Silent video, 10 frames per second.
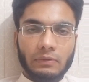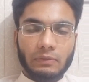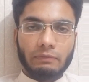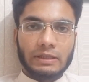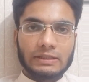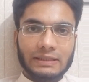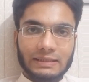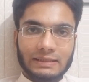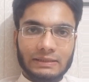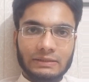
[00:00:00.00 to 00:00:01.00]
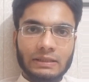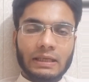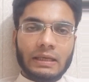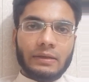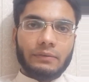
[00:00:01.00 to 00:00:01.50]
on which it is
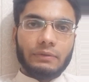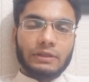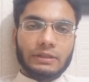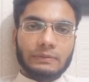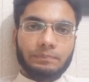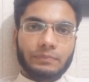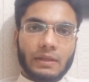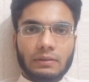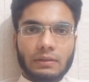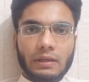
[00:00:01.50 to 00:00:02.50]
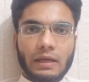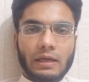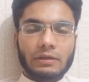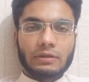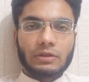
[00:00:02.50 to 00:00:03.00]
written
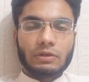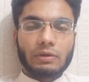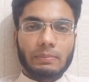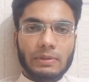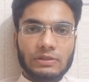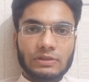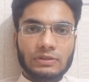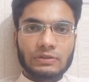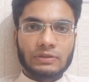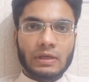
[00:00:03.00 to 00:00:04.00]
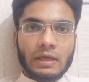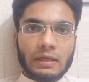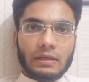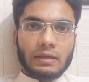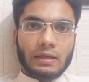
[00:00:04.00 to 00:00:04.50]
that your business
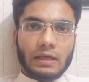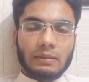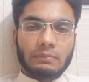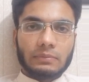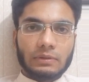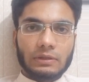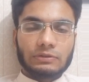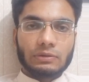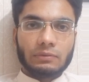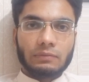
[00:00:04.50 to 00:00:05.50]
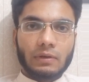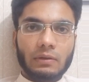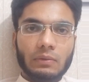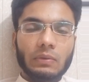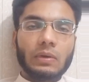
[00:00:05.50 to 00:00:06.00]
name does not
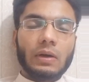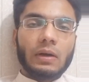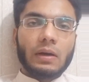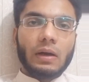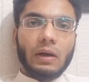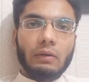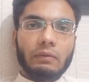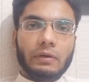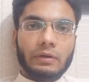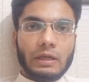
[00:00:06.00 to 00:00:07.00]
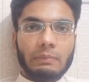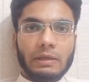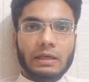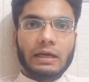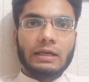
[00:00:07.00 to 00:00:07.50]
follow our
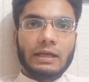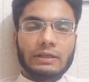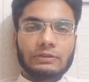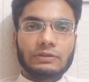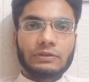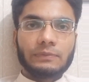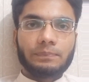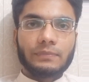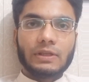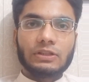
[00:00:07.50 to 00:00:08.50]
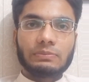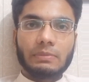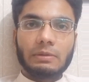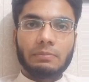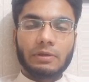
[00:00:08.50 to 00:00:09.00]
naming guidelines. This
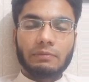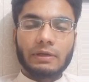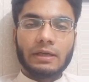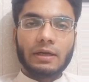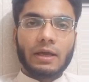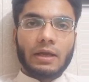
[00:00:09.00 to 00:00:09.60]
may prevent